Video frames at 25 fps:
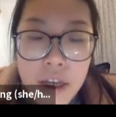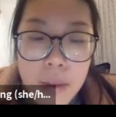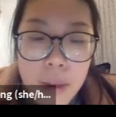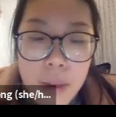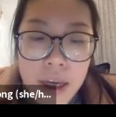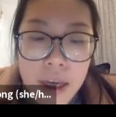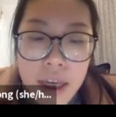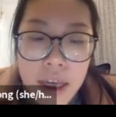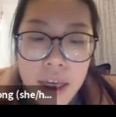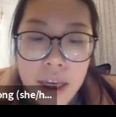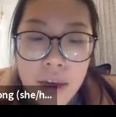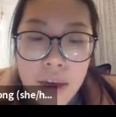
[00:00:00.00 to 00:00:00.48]

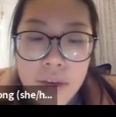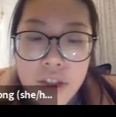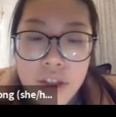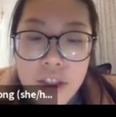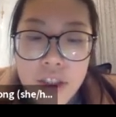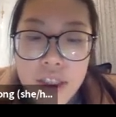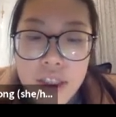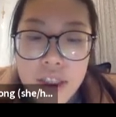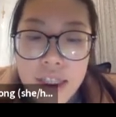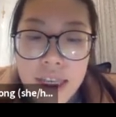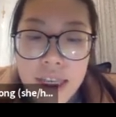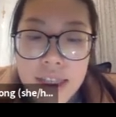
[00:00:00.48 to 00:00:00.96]
but here we
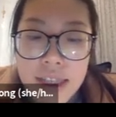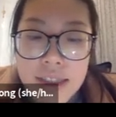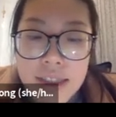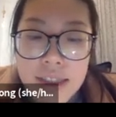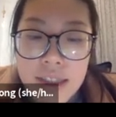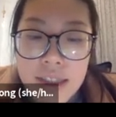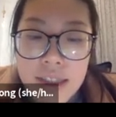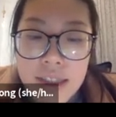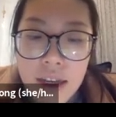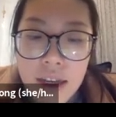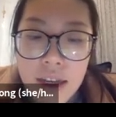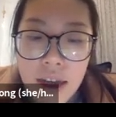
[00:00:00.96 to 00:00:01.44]
just get
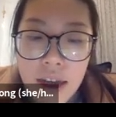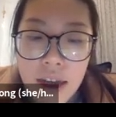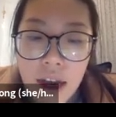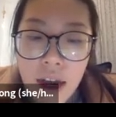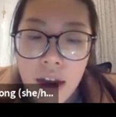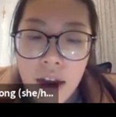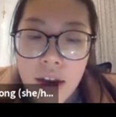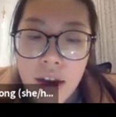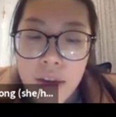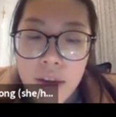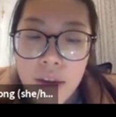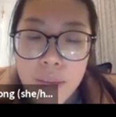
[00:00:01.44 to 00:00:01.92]

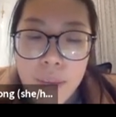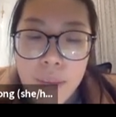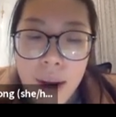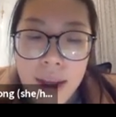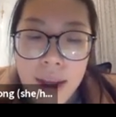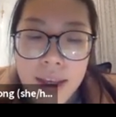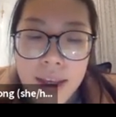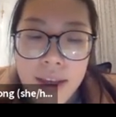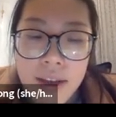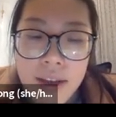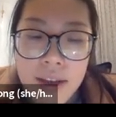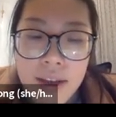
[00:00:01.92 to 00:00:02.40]
a
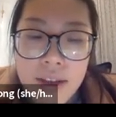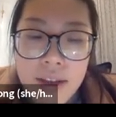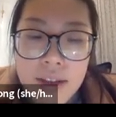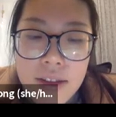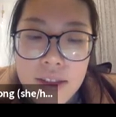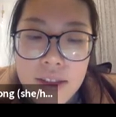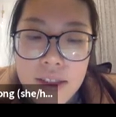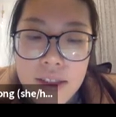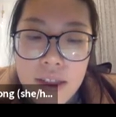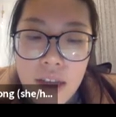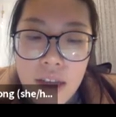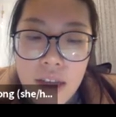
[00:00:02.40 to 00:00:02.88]

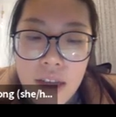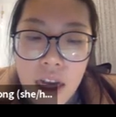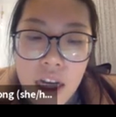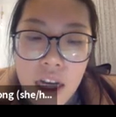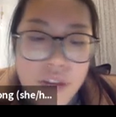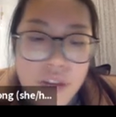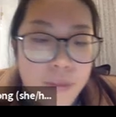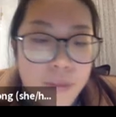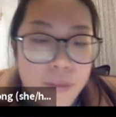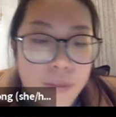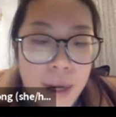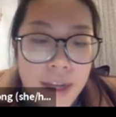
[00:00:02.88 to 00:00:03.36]
bracket,
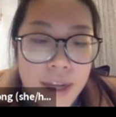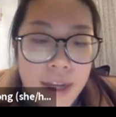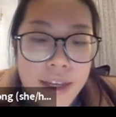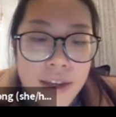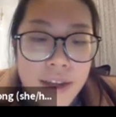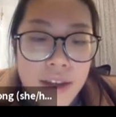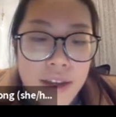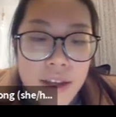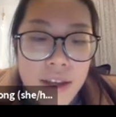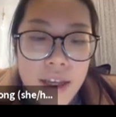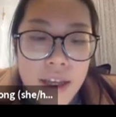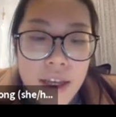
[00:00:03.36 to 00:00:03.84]
half
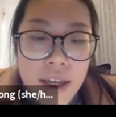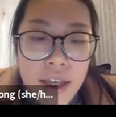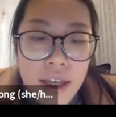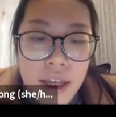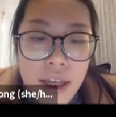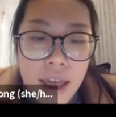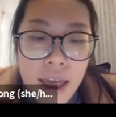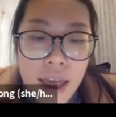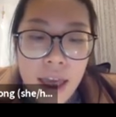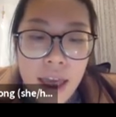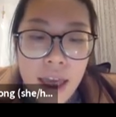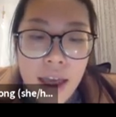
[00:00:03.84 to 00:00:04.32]
bracket,
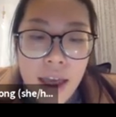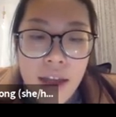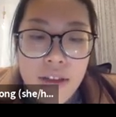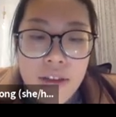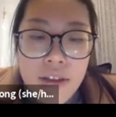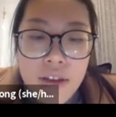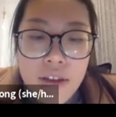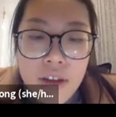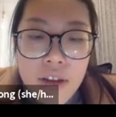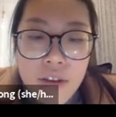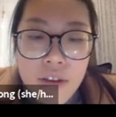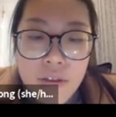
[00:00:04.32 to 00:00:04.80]

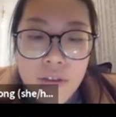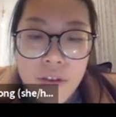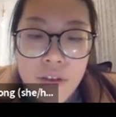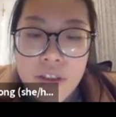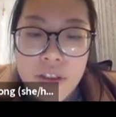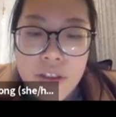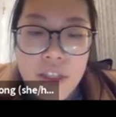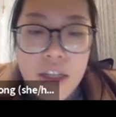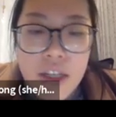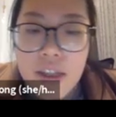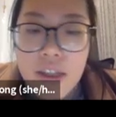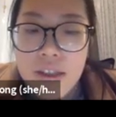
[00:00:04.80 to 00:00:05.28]
and for
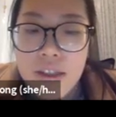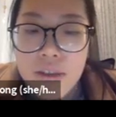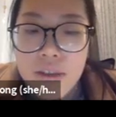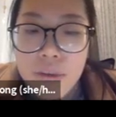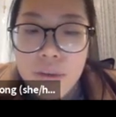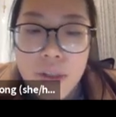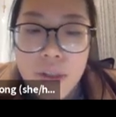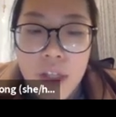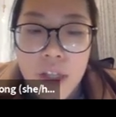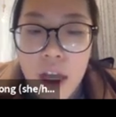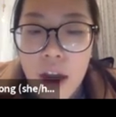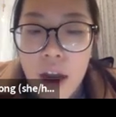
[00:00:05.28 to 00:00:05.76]
this
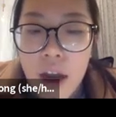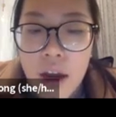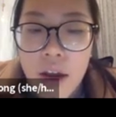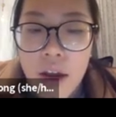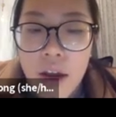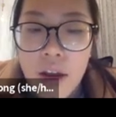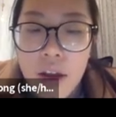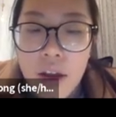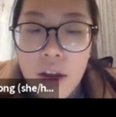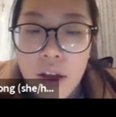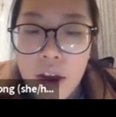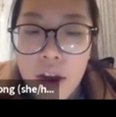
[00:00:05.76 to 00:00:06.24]
will
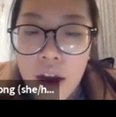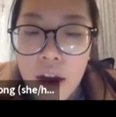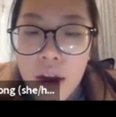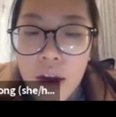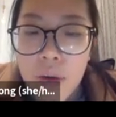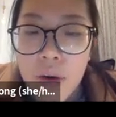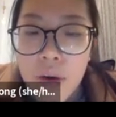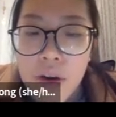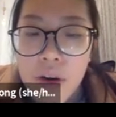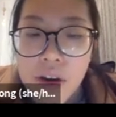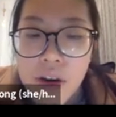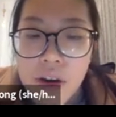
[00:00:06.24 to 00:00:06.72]
not
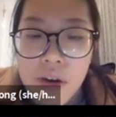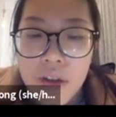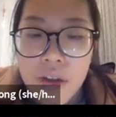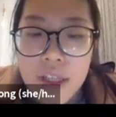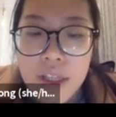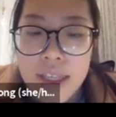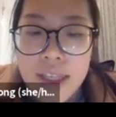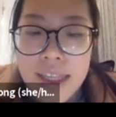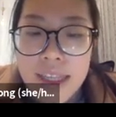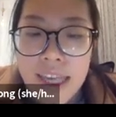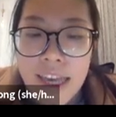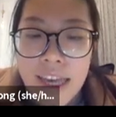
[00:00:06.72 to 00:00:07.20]
will
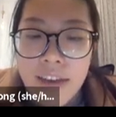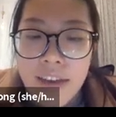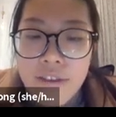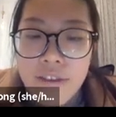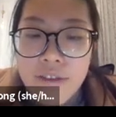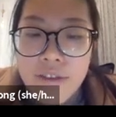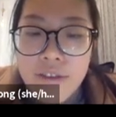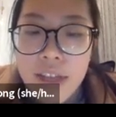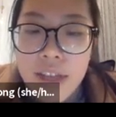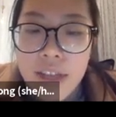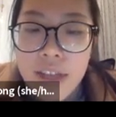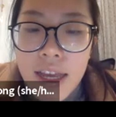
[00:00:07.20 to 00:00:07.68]
only give
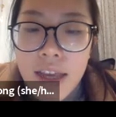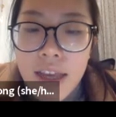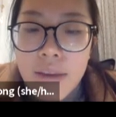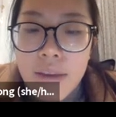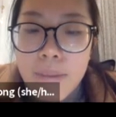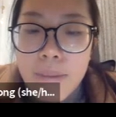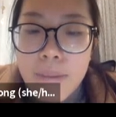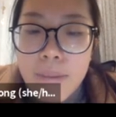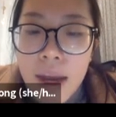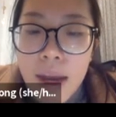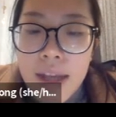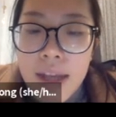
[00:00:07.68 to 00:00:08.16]
like
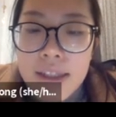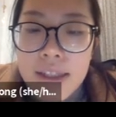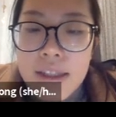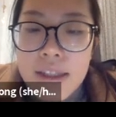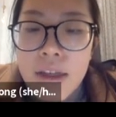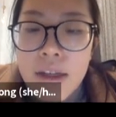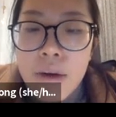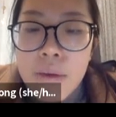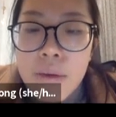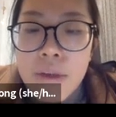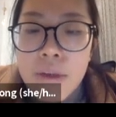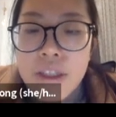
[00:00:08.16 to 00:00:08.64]

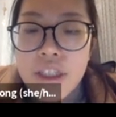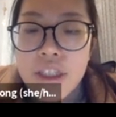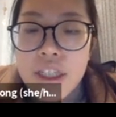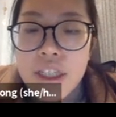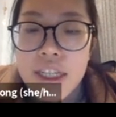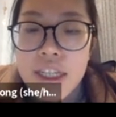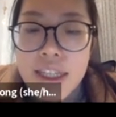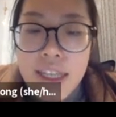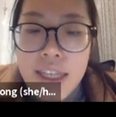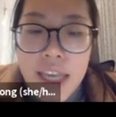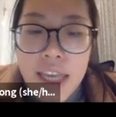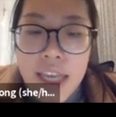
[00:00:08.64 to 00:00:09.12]
Python, winter,
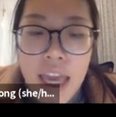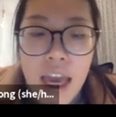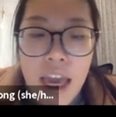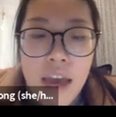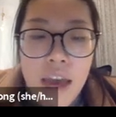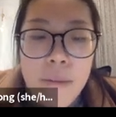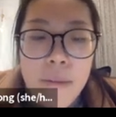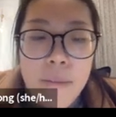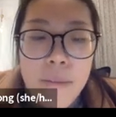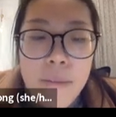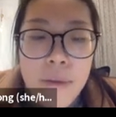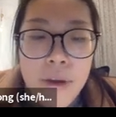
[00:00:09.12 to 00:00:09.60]
and
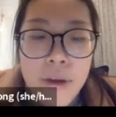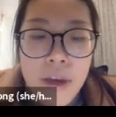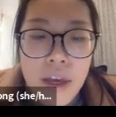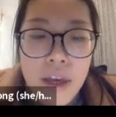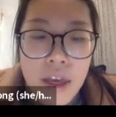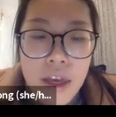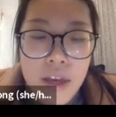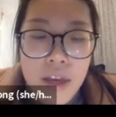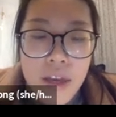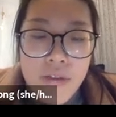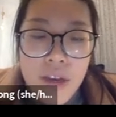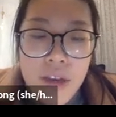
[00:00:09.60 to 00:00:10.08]
camp
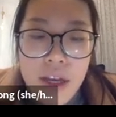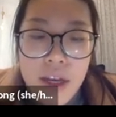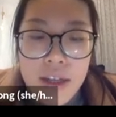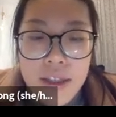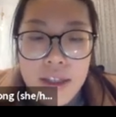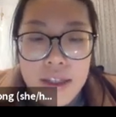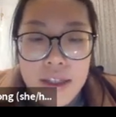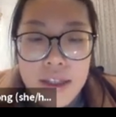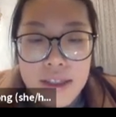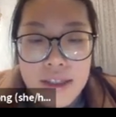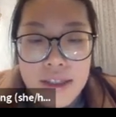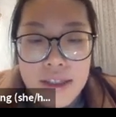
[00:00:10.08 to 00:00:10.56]
if
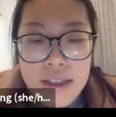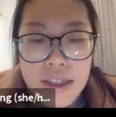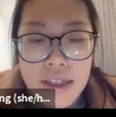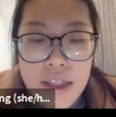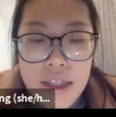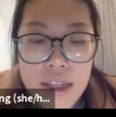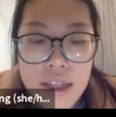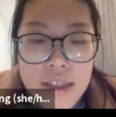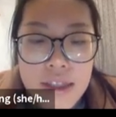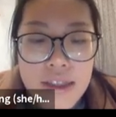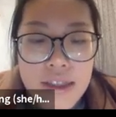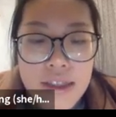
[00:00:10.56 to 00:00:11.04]
it is
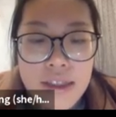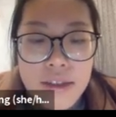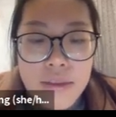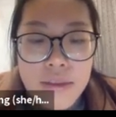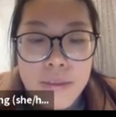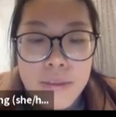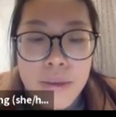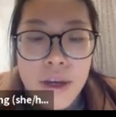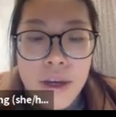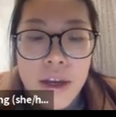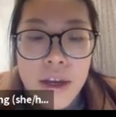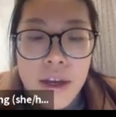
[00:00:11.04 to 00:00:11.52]
list,
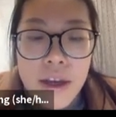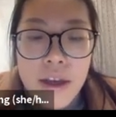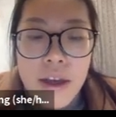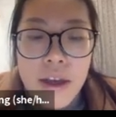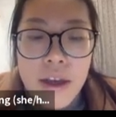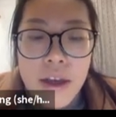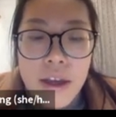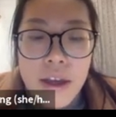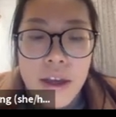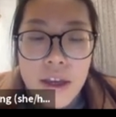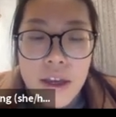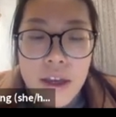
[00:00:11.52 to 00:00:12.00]
but
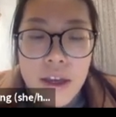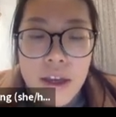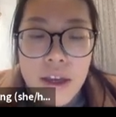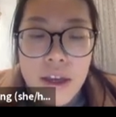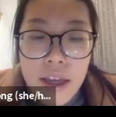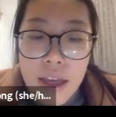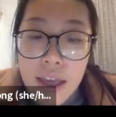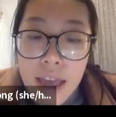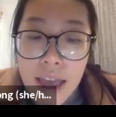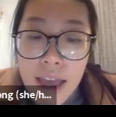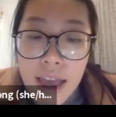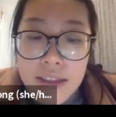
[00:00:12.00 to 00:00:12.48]

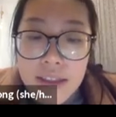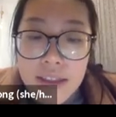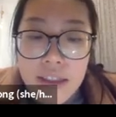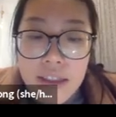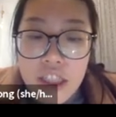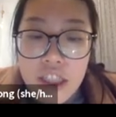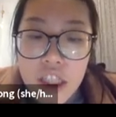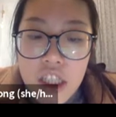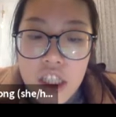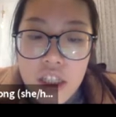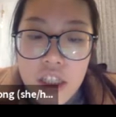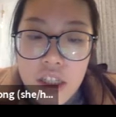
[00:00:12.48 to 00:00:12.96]
it
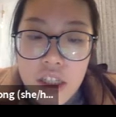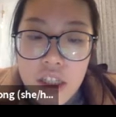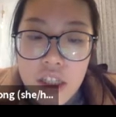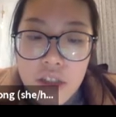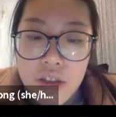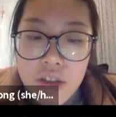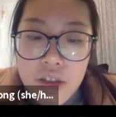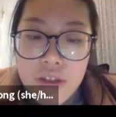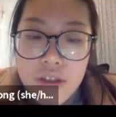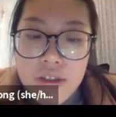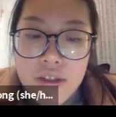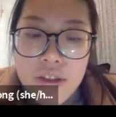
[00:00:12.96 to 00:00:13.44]
hasn't turned
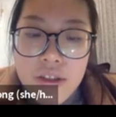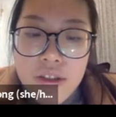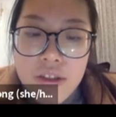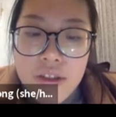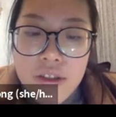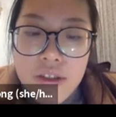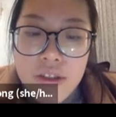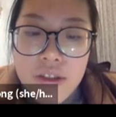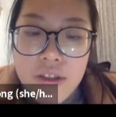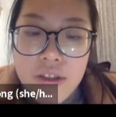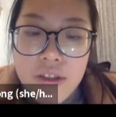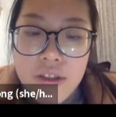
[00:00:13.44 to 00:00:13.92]
into a
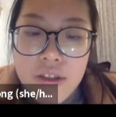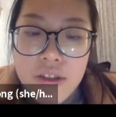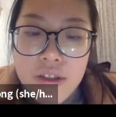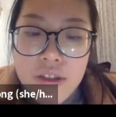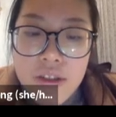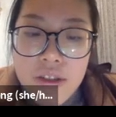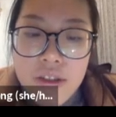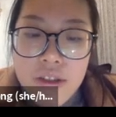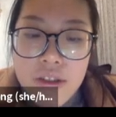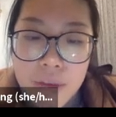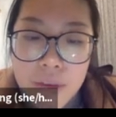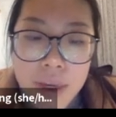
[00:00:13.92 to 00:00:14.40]
string, so
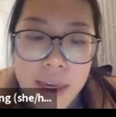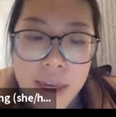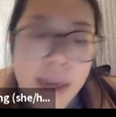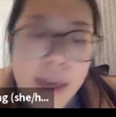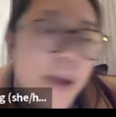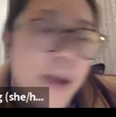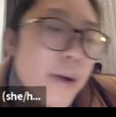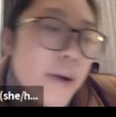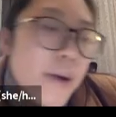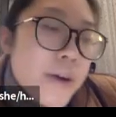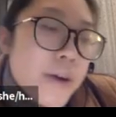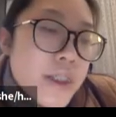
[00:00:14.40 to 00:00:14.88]
we'll get
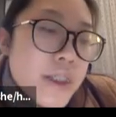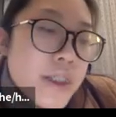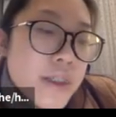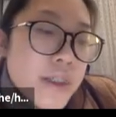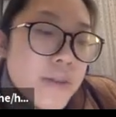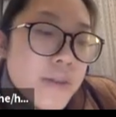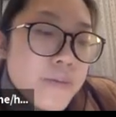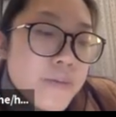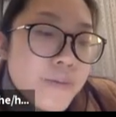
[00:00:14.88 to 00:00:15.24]
weak code.